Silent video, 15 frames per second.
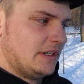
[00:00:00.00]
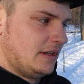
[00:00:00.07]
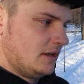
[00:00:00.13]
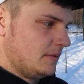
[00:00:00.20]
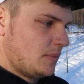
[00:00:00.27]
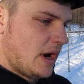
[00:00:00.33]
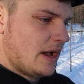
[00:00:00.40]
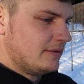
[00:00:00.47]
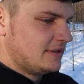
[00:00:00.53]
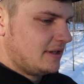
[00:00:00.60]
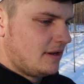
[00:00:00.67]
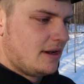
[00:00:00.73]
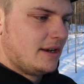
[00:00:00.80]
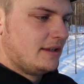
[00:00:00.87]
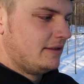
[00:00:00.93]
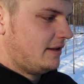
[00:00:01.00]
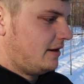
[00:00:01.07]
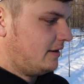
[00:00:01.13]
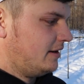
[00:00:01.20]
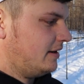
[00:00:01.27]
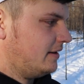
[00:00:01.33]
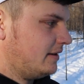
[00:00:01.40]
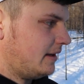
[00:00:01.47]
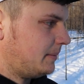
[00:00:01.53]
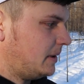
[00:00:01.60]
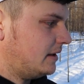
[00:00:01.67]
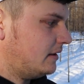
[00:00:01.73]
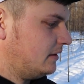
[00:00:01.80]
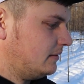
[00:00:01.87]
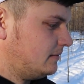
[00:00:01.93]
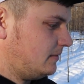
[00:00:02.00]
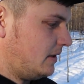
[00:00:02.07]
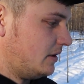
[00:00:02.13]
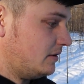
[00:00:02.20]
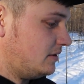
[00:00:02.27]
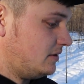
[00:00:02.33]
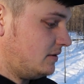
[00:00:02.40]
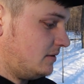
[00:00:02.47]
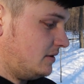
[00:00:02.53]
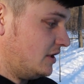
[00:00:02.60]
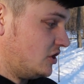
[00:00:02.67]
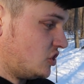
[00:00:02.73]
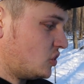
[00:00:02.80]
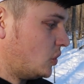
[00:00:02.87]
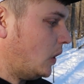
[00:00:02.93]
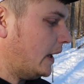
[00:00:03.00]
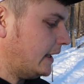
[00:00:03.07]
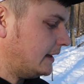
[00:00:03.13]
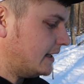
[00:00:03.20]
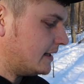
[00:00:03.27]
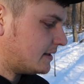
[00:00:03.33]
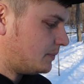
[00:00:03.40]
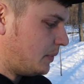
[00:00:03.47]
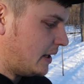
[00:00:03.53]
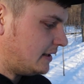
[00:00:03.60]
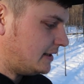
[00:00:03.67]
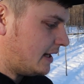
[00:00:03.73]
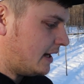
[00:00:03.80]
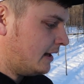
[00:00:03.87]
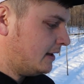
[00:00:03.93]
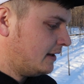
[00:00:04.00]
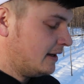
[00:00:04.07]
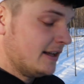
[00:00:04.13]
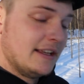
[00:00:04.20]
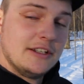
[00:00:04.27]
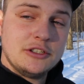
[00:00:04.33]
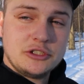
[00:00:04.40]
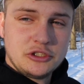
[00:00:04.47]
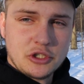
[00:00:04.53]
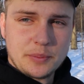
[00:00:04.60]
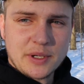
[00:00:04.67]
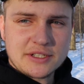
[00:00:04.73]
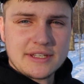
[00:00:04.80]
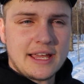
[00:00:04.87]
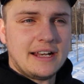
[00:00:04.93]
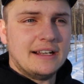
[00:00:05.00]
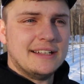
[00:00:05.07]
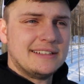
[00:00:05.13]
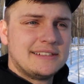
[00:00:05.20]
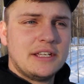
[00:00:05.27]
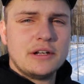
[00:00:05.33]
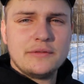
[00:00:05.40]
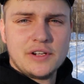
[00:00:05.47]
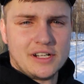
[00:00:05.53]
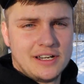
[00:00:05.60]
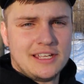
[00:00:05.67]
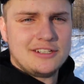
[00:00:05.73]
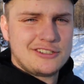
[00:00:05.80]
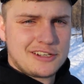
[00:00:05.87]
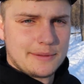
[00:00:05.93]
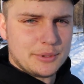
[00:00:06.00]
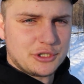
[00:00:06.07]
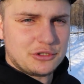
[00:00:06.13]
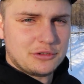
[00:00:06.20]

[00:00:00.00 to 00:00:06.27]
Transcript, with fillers: deer are browsing on it. They're destroying this, but super excited. Let's get over here and hinge a couple